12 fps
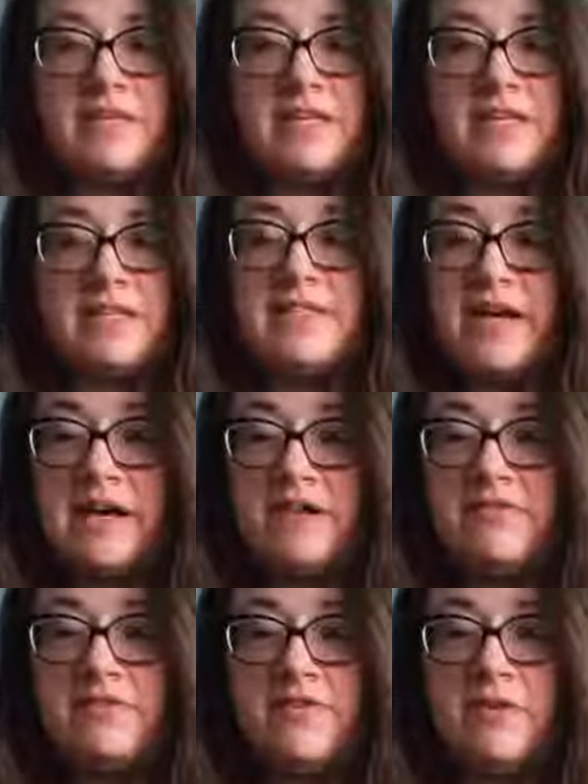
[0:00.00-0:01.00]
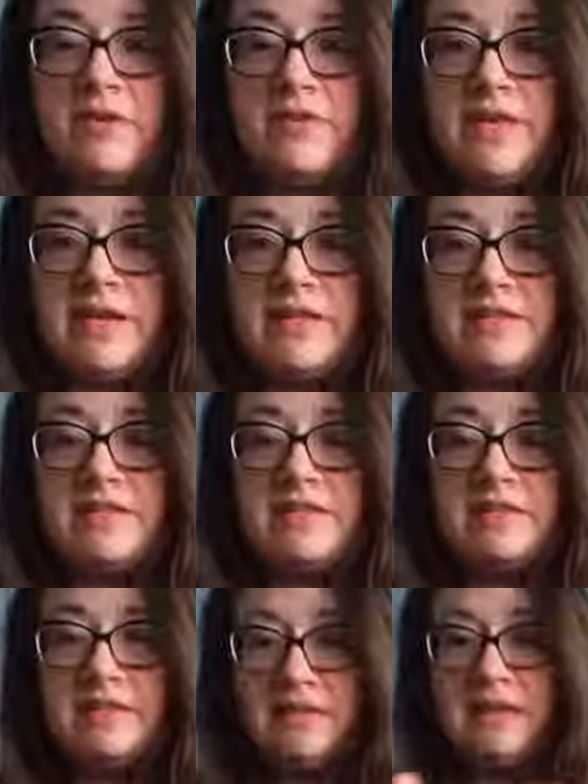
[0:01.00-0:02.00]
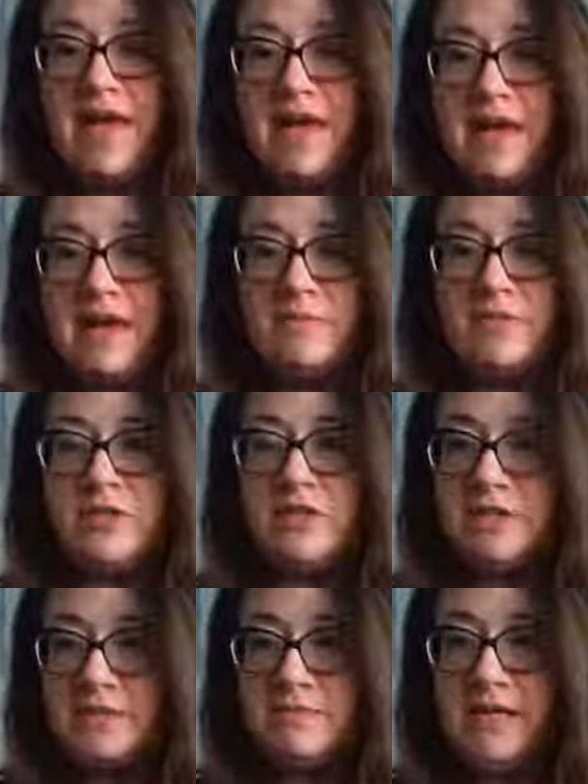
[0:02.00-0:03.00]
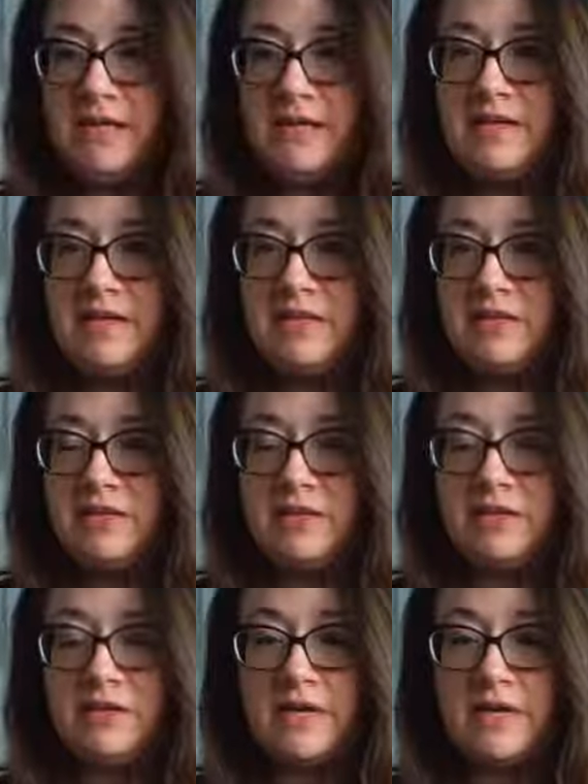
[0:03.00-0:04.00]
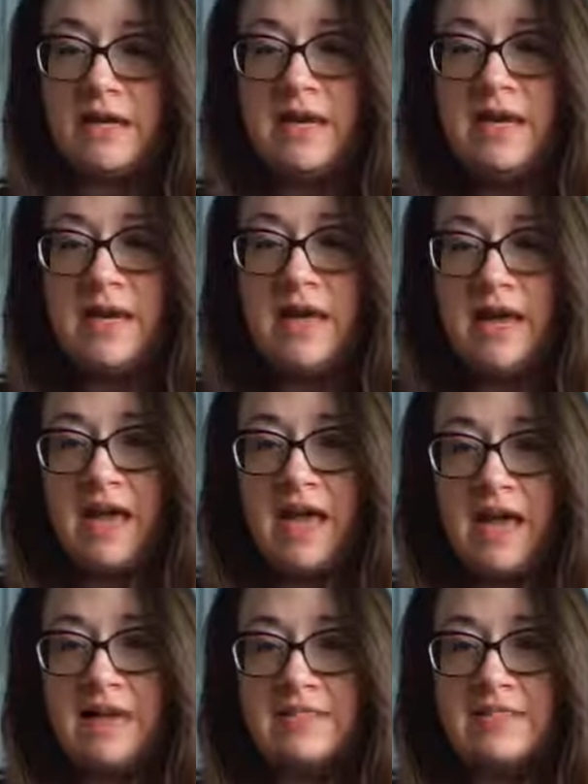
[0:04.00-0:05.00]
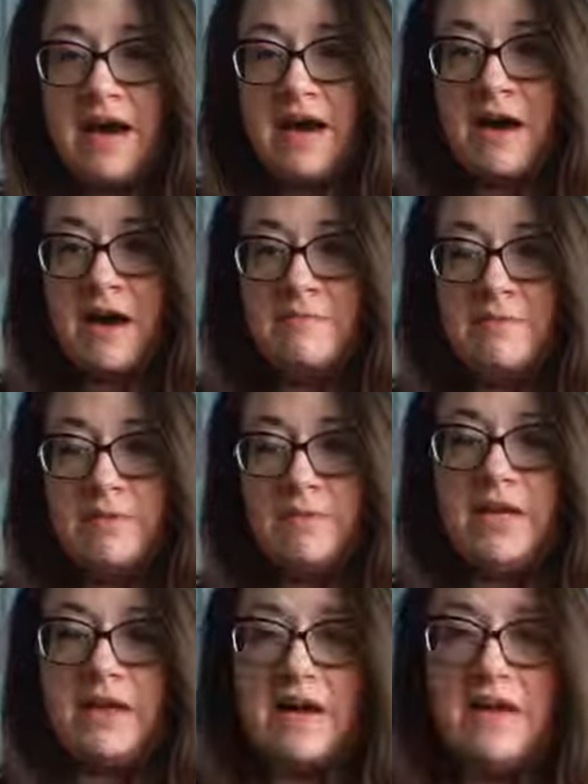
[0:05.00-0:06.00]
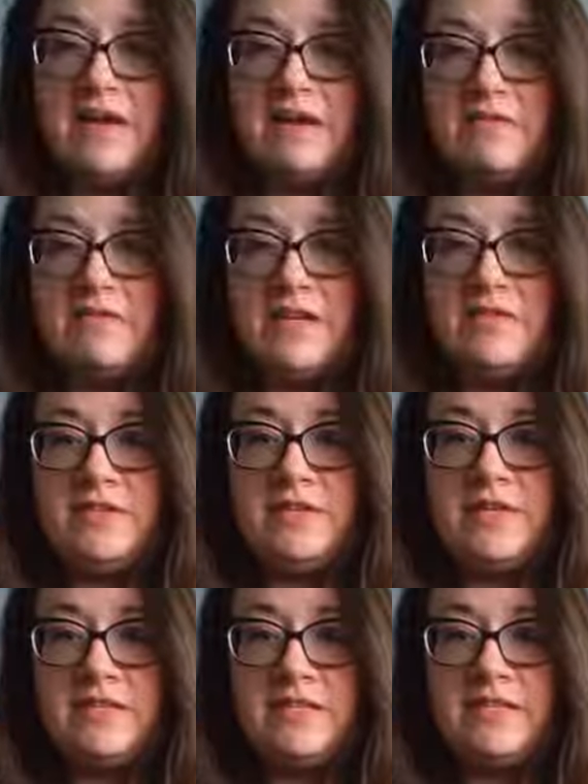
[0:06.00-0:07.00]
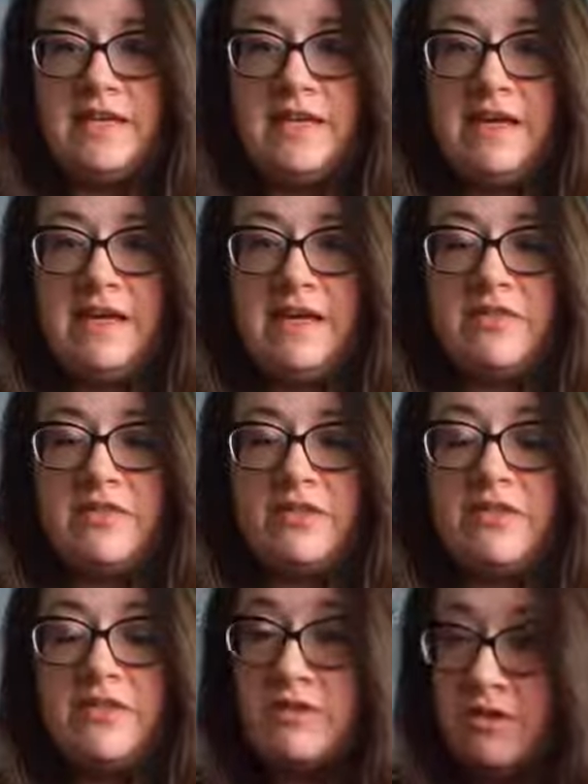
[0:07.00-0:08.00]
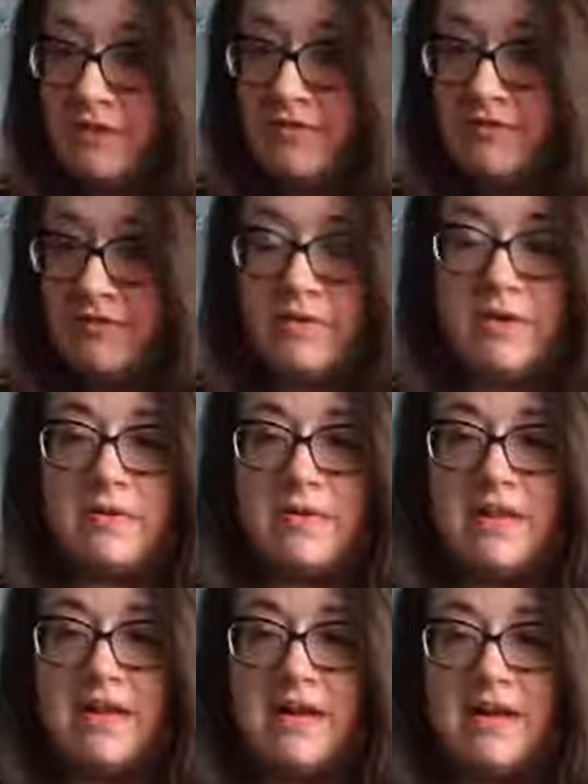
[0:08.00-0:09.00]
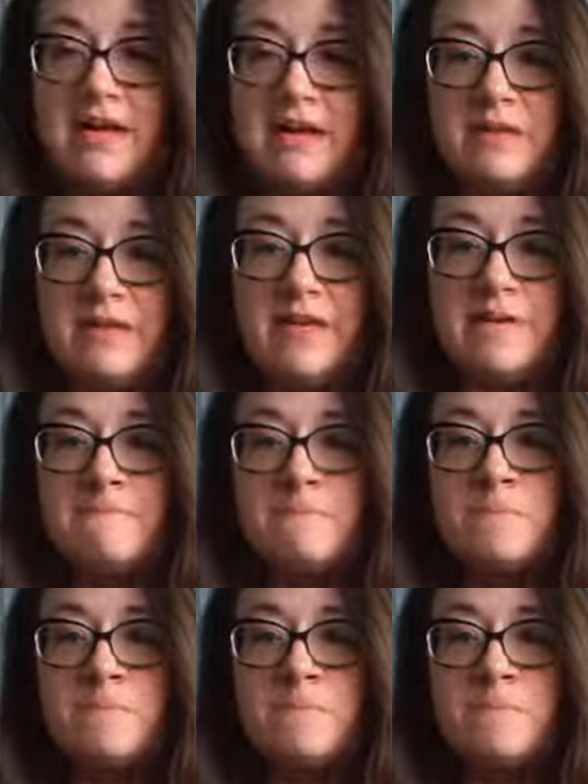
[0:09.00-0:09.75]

the second photo that its little head was just peeking into the unit. And then we kind of, as you can see in the third photo in that gallery,